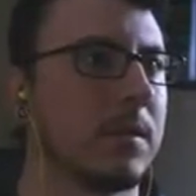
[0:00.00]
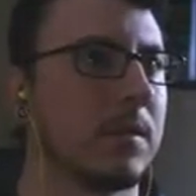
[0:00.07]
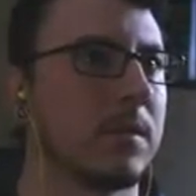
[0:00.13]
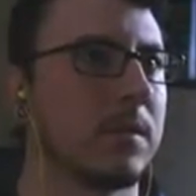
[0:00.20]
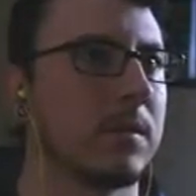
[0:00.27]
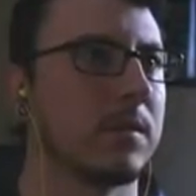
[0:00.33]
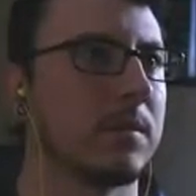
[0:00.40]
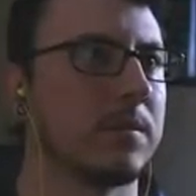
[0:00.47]

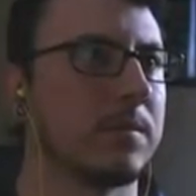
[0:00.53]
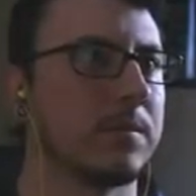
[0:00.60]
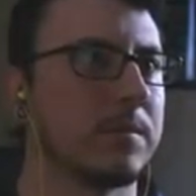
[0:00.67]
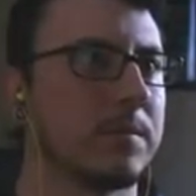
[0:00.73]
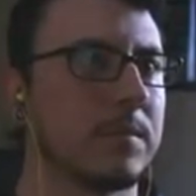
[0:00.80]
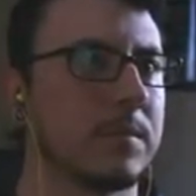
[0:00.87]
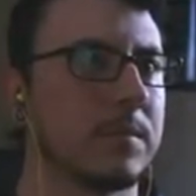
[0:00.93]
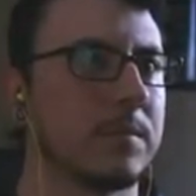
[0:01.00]

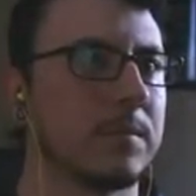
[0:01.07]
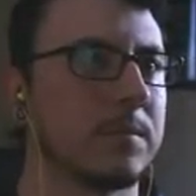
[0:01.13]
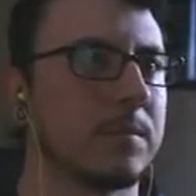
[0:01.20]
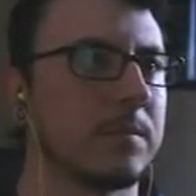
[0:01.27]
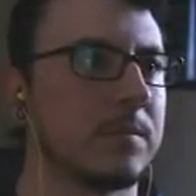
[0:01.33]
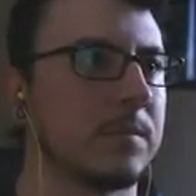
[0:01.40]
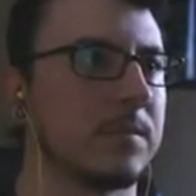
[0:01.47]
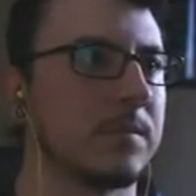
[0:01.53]

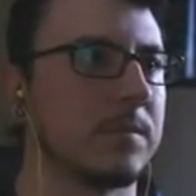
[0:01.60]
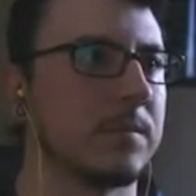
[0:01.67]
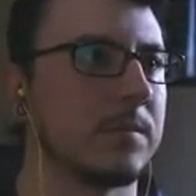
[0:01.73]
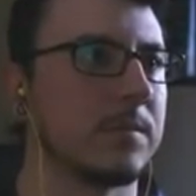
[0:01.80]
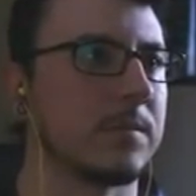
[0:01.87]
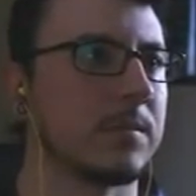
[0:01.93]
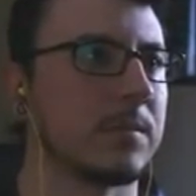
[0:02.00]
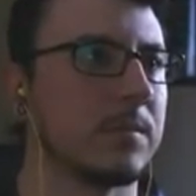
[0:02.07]

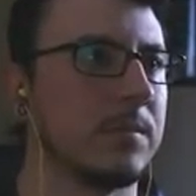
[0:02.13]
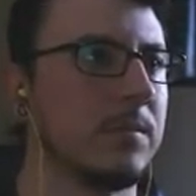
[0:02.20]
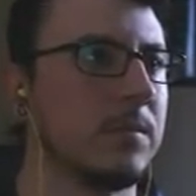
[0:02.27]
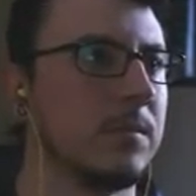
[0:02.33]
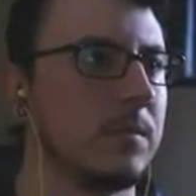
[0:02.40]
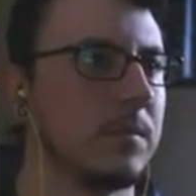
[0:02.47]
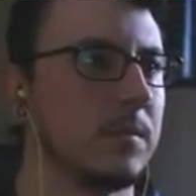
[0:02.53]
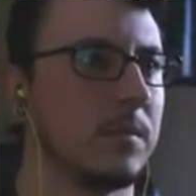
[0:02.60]

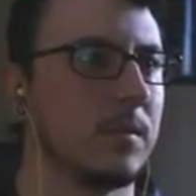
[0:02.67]
No one is speaking in this clip.